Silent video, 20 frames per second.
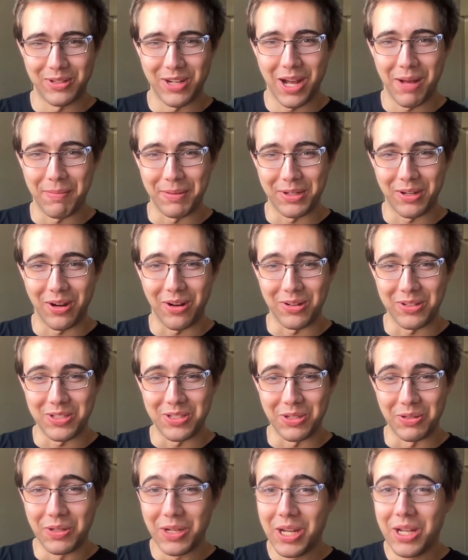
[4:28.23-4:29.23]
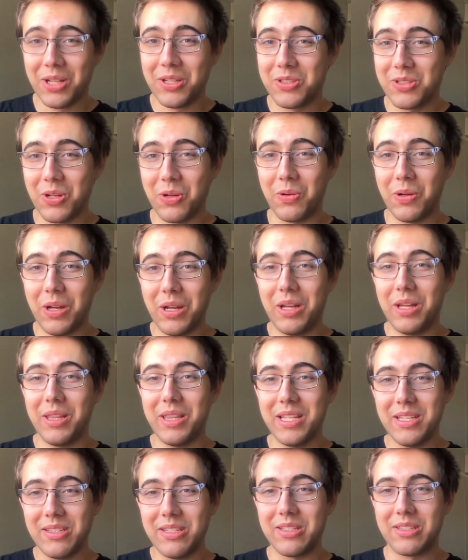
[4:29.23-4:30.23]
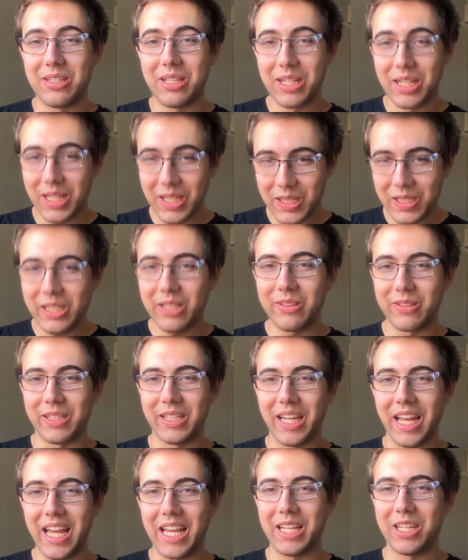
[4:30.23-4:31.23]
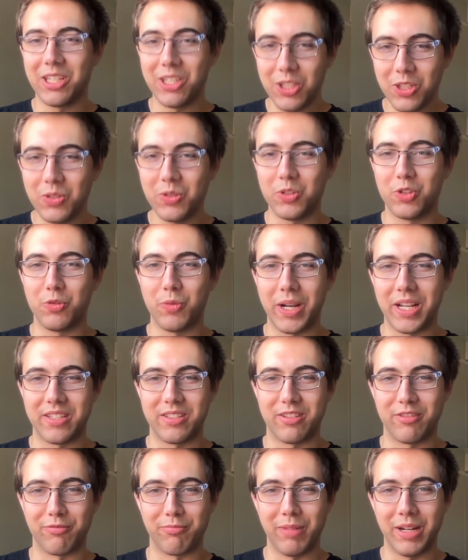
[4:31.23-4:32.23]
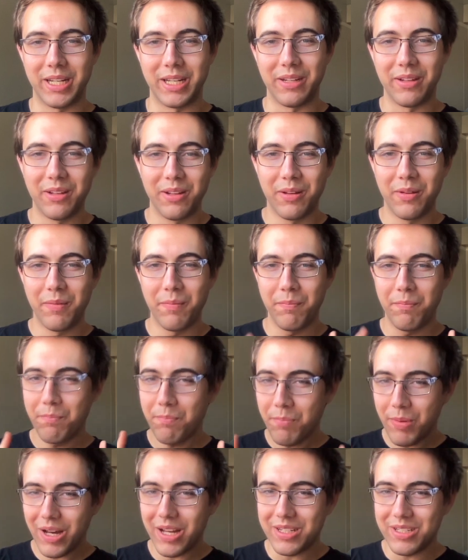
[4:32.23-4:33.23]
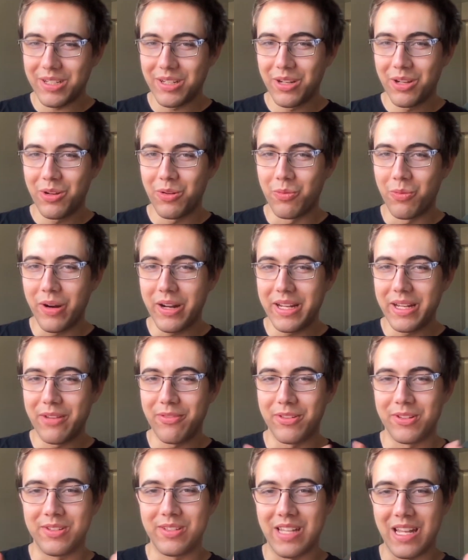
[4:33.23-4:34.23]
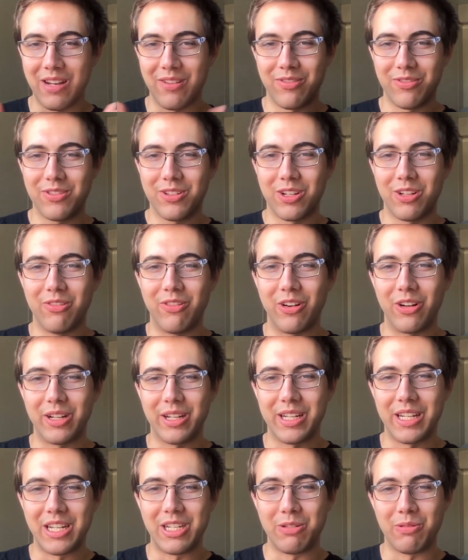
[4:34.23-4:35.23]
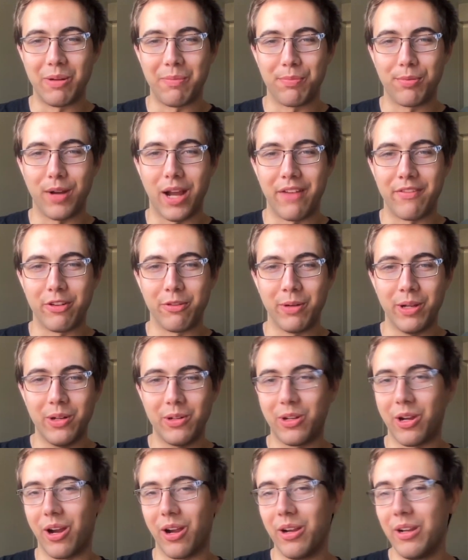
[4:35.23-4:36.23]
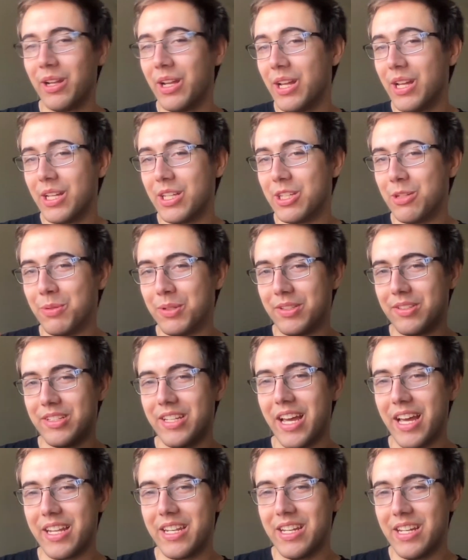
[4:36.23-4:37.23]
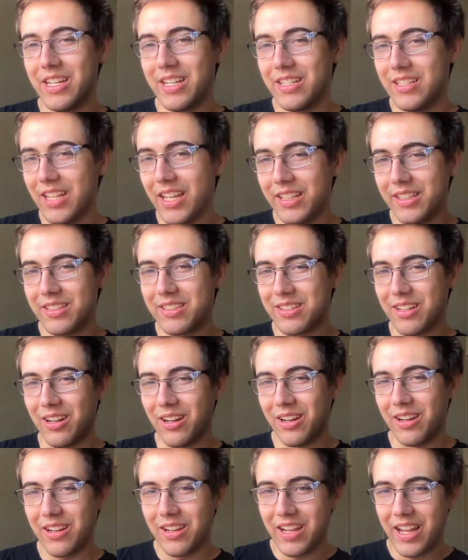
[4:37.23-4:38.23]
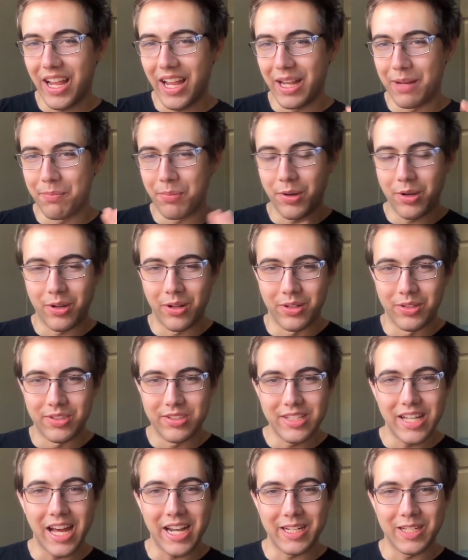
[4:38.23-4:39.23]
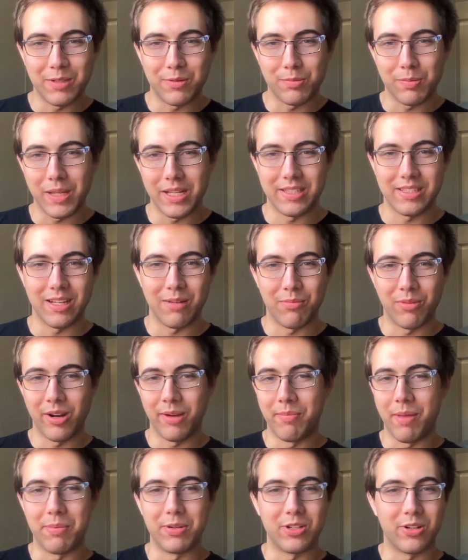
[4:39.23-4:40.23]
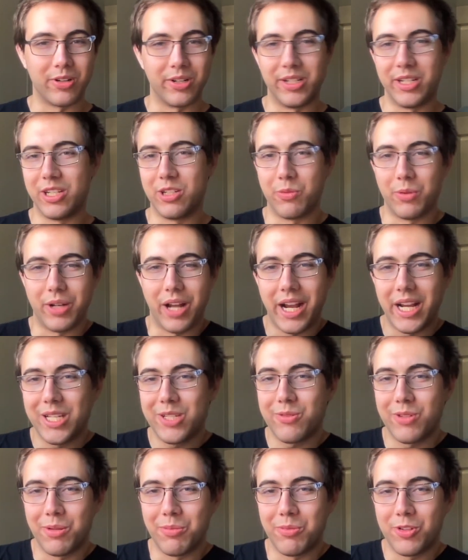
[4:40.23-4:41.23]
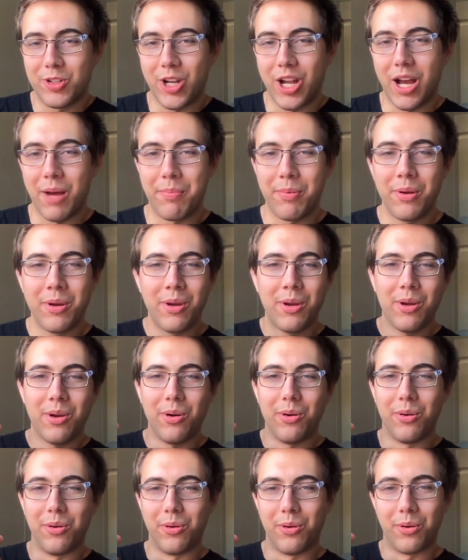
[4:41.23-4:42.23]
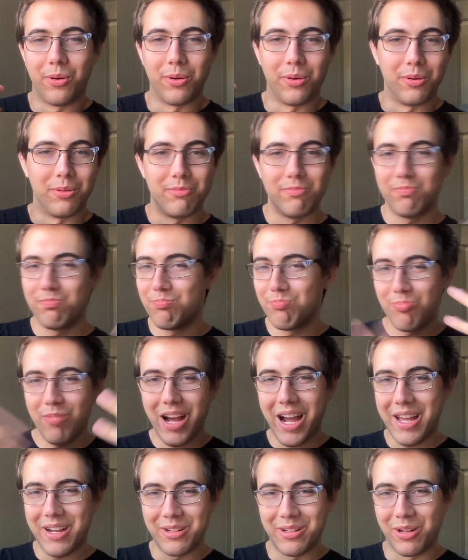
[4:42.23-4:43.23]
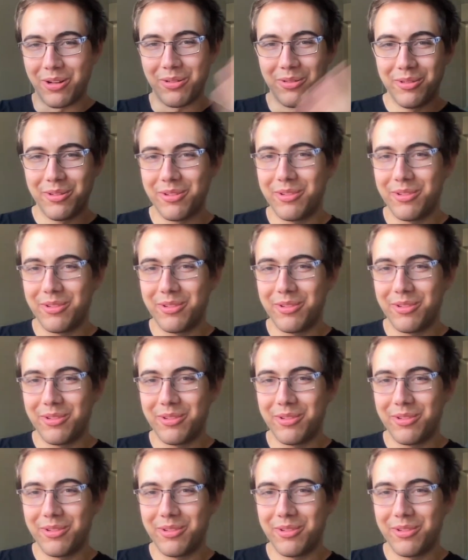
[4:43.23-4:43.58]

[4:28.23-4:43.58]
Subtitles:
Comet car to. So this is clearly a huge waste of money. But what if instead of converting it into a private rail car, you instead take this car and put it on static display somewhere and maybe turn it into an ice cream shop, or I don't know.